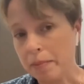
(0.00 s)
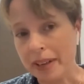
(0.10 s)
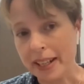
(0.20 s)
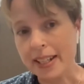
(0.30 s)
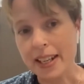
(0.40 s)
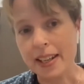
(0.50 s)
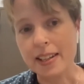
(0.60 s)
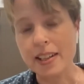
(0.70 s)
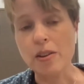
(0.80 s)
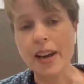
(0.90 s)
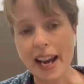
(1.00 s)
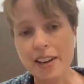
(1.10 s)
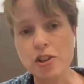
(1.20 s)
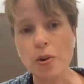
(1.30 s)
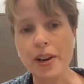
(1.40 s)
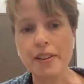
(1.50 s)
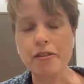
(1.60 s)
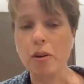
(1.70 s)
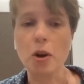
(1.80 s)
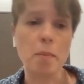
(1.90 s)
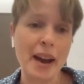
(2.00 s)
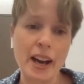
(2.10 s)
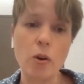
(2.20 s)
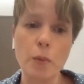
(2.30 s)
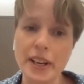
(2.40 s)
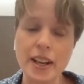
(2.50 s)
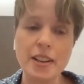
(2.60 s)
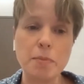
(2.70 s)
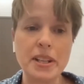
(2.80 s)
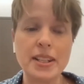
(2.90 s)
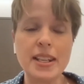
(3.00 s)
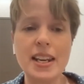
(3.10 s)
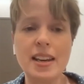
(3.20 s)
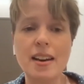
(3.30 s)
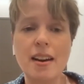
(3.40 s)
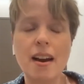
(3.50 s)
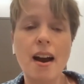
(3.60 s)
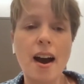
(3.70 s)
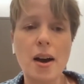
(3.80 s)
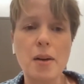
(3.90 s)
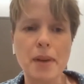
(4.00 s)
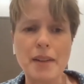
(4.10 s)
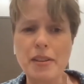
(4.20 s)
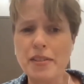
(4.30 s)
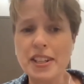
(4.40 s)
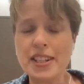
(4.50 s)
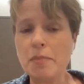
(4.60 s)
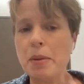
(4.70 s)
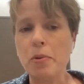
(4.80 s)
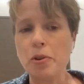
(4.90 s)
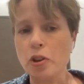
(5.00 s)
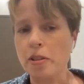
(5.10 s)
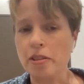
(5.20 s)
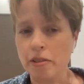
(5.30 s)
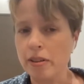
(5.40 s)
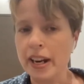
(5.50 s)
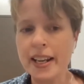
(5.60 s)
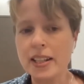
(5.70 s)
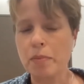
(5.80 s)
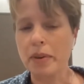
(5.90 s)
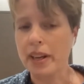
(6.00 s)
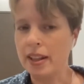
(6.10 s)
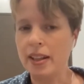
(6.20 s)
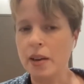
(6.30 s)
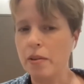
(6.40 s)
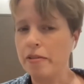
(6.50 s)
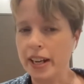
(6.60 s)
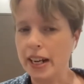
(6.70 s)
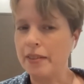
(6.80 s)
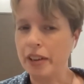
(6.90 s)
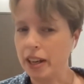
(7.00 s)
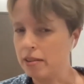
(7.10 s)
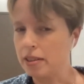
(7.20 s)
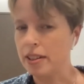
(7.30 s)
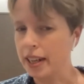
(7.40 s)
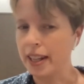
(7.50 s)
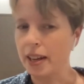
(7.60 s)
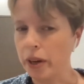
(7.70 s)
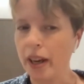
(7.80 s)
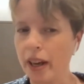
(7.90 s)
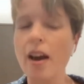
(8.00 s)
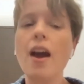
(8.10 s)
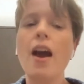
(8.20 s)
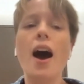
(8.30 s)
compatibility. So you can join from your Mac or Windows PC. I've even seen people join through Linux, but I think they were very clever coders to get that working.